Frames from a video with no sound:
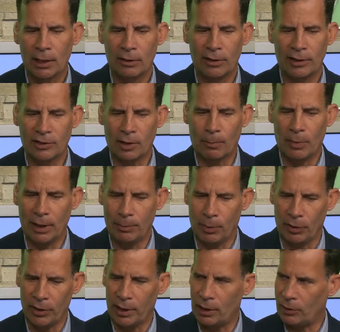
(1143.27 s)
These are
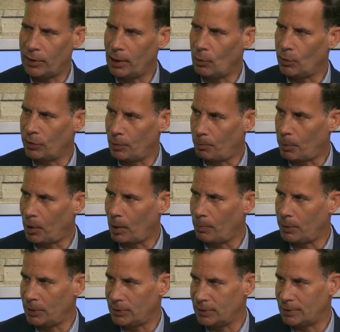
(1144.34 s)
people that are there with a
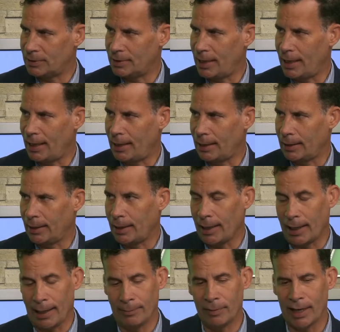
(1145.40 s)
purpose and saying,
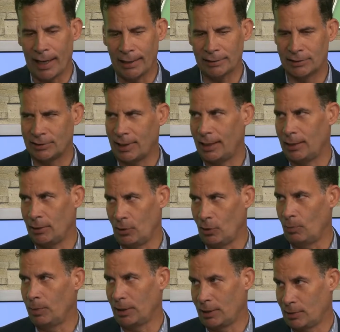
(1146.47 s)
yeah, I'm not staying
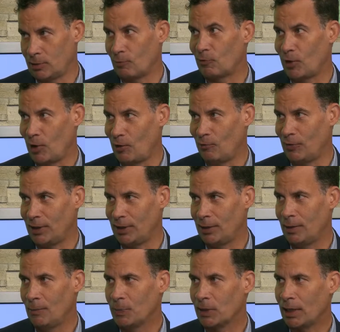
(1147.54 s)
home because of COVID.
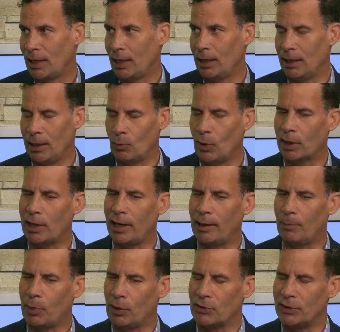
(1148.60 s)
And what kind
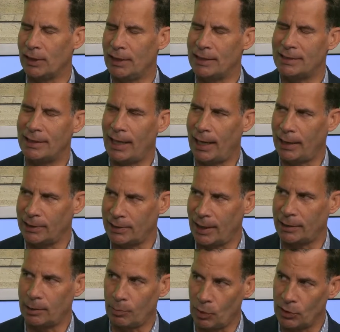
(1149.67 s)
of person is that? Is
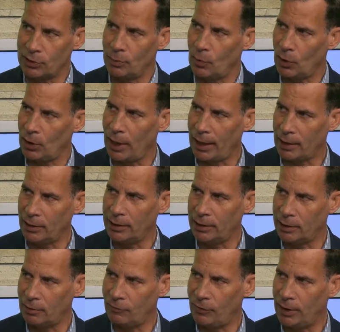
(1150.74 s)
that the person more likely to
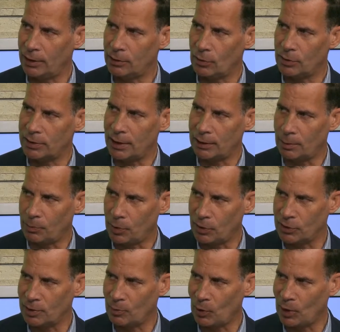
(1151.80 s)
convict, or is that the
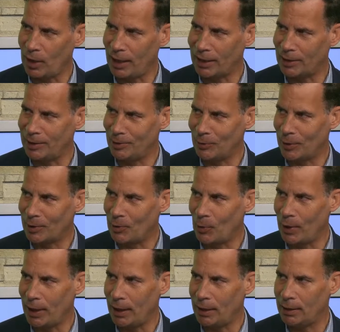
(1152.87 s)
person more likely to
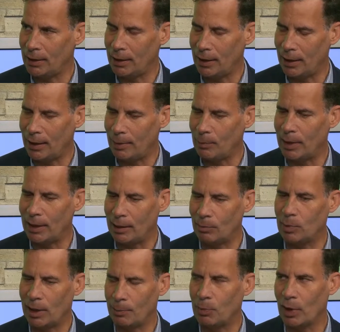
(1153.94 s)
acquit?
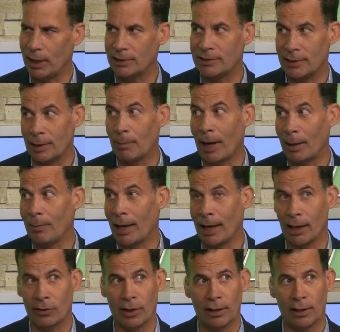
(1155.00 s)
It plays into my math.